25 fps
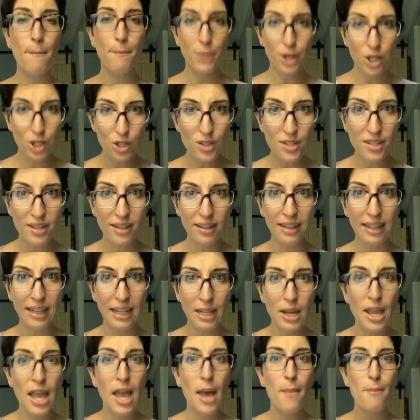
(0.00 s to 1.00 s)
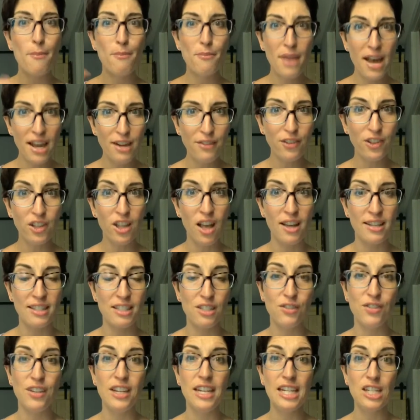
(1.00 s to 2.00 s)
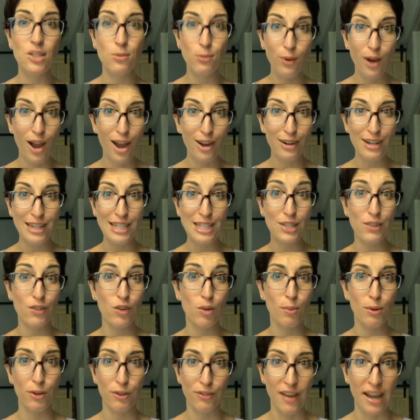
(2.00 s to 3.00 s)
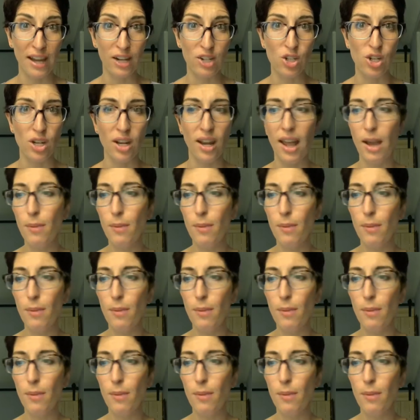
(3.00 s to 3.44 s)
Personally, my philosophy is progress over perfection.